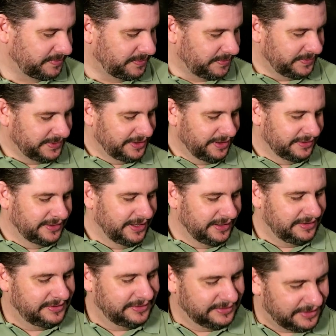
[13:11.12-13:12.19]
Probably not
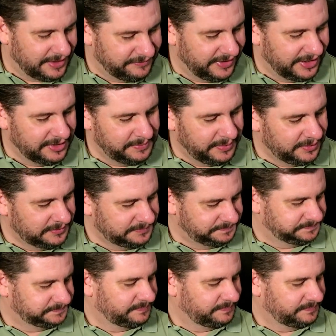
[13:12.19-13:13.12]
that available